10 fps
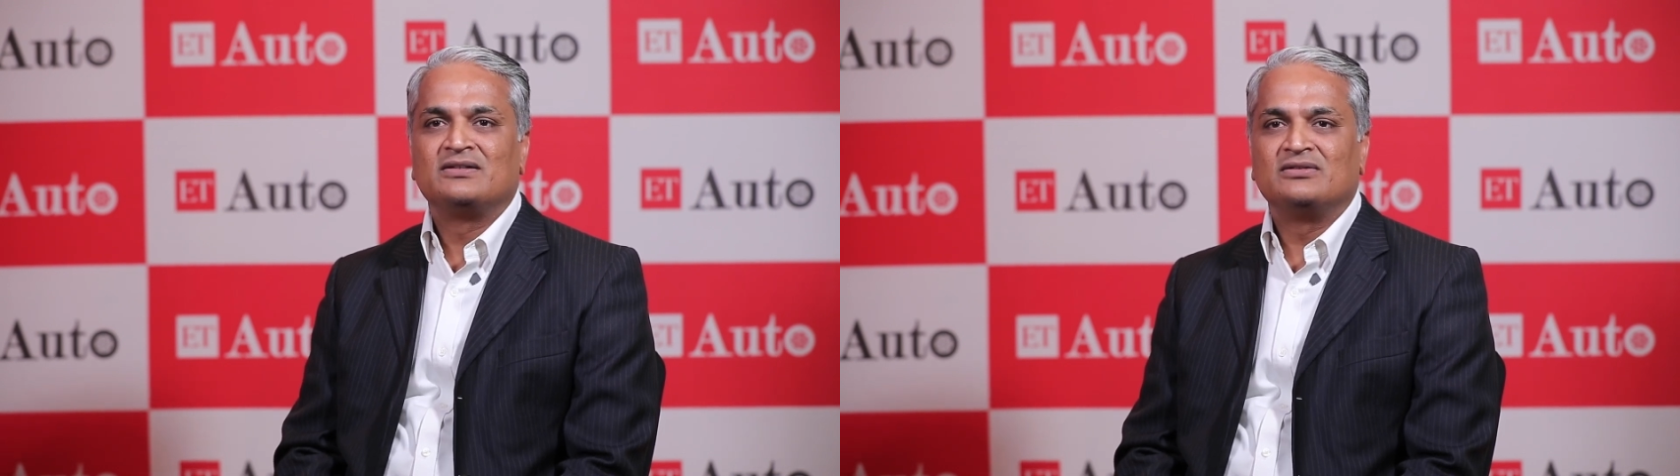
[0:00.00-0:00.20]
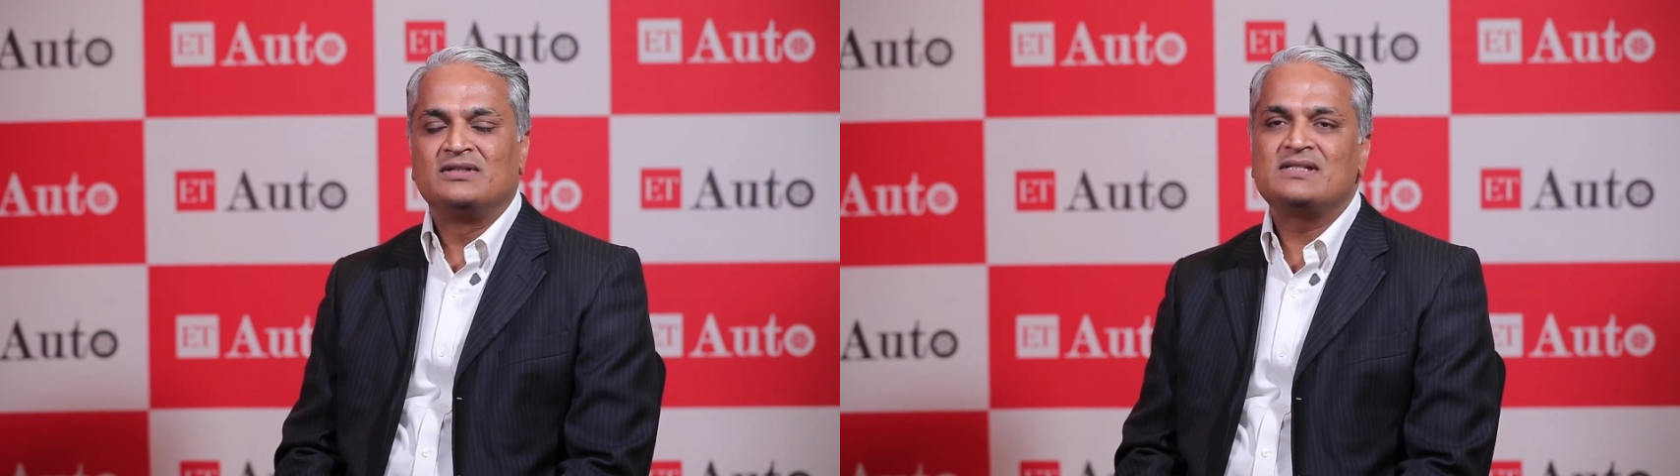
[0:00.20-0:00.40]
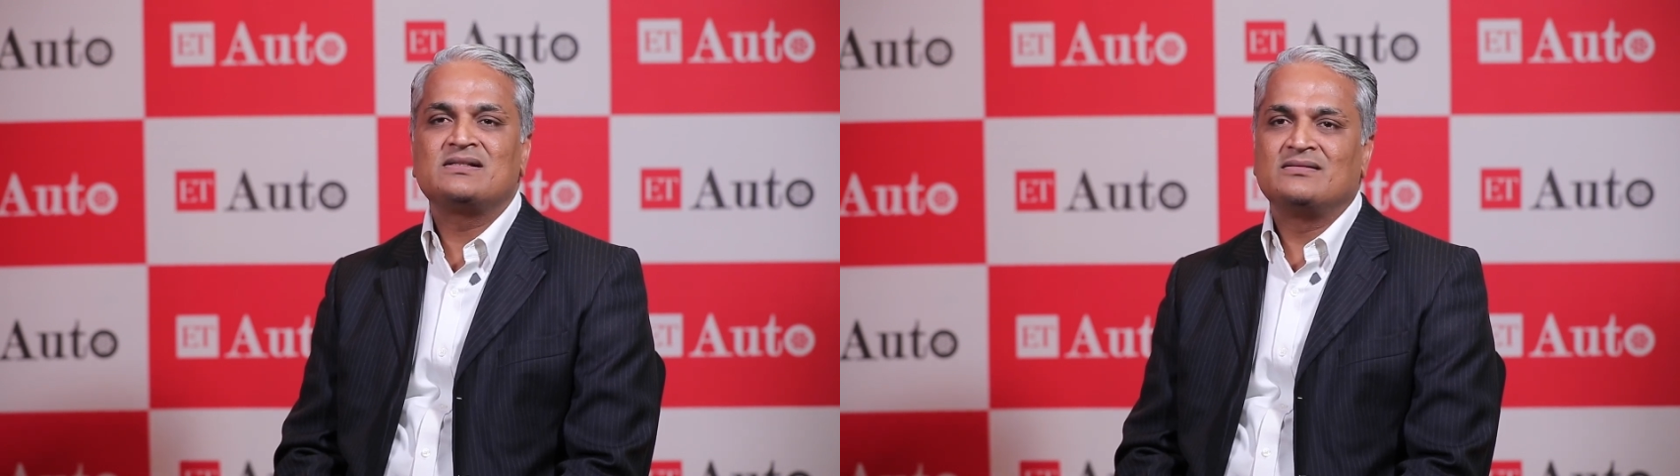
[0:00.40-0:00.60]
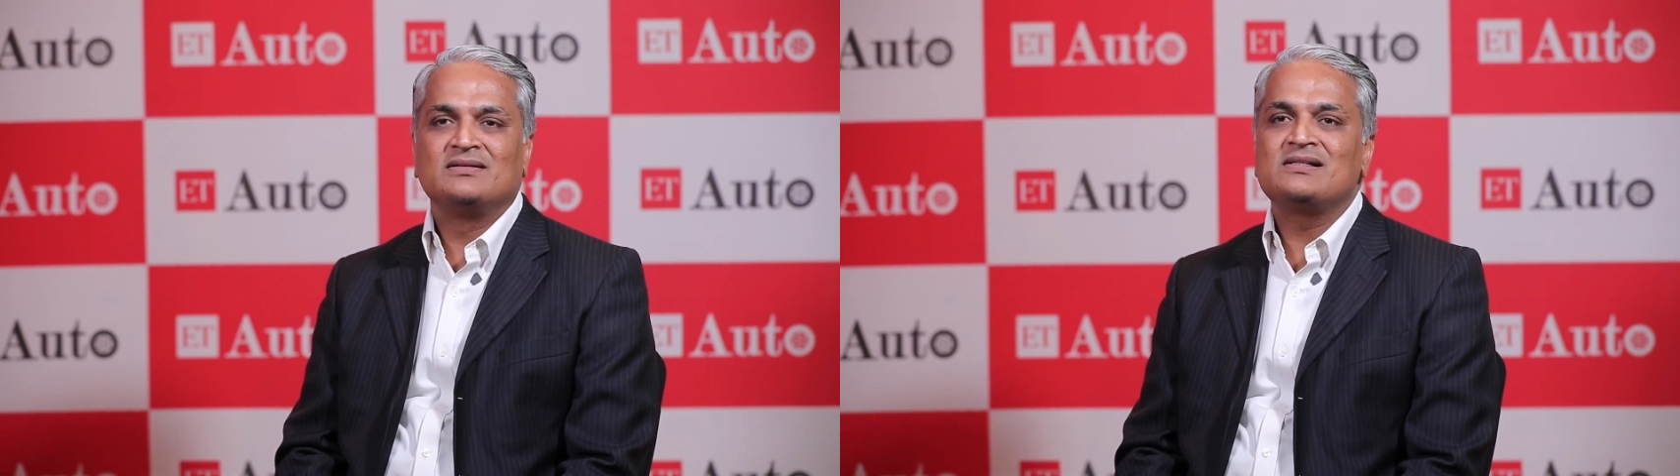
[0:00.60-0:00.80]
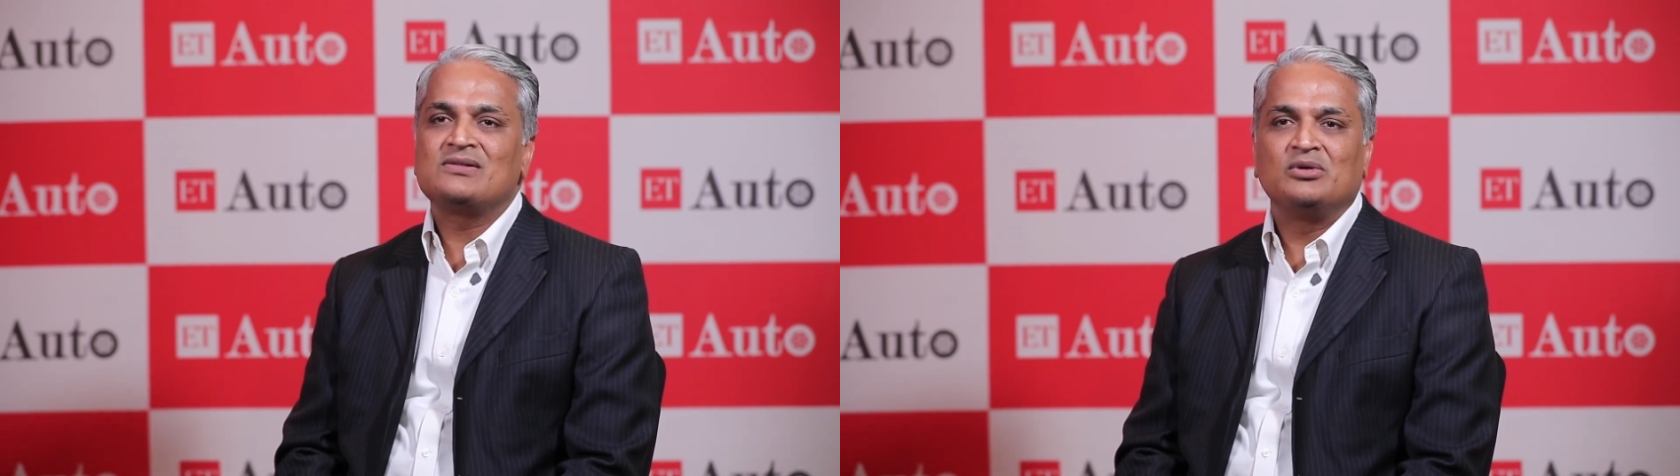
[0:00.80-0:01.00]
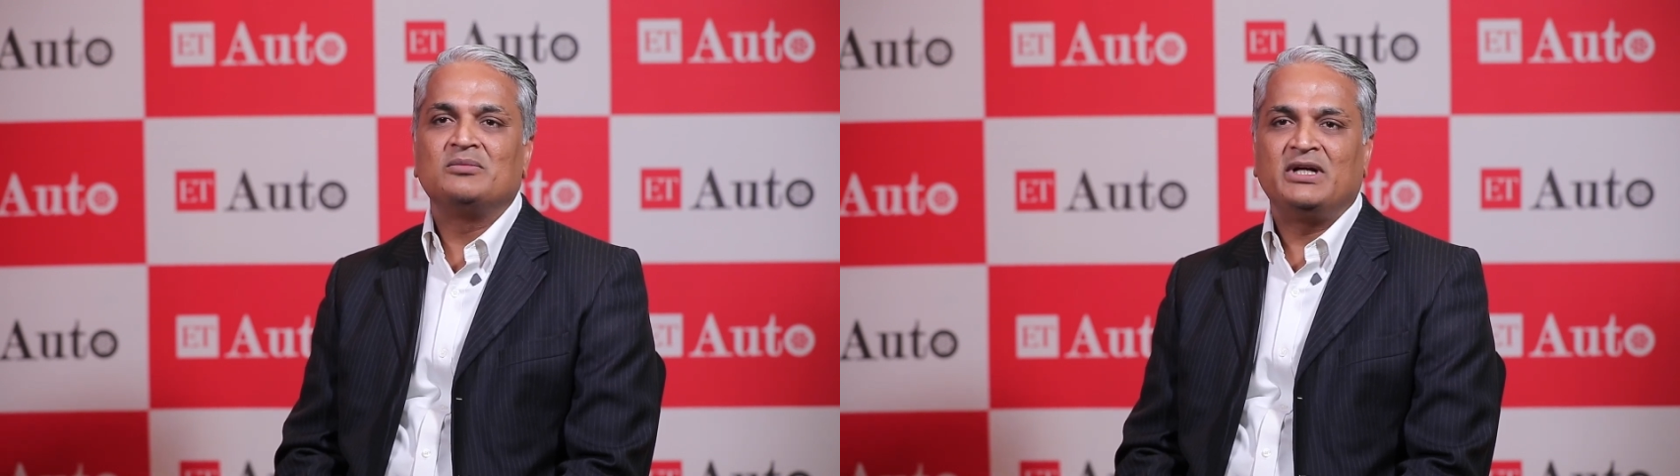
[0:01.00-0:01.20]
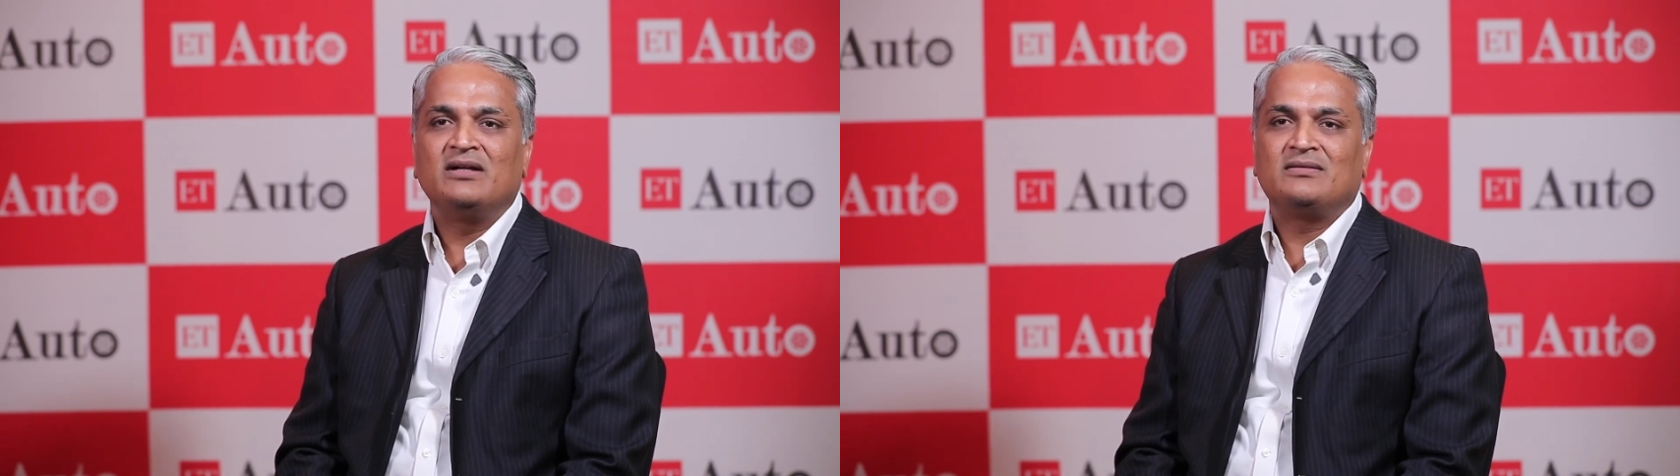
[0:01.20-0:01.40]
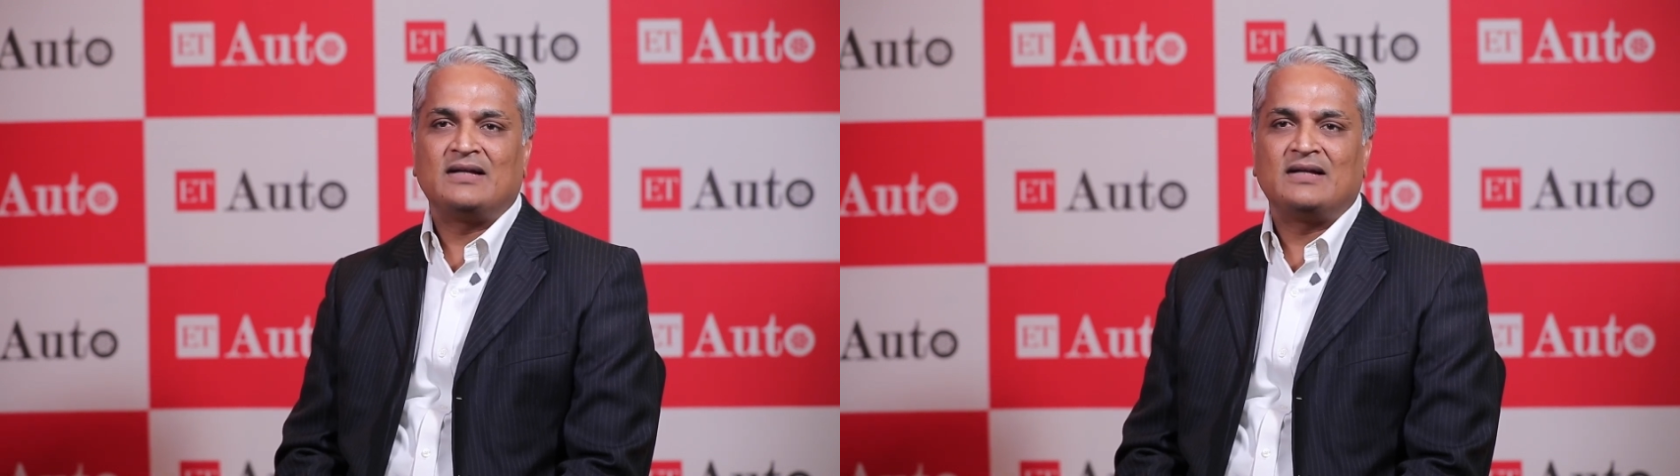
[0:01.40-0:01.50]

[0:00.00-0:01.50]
So this could be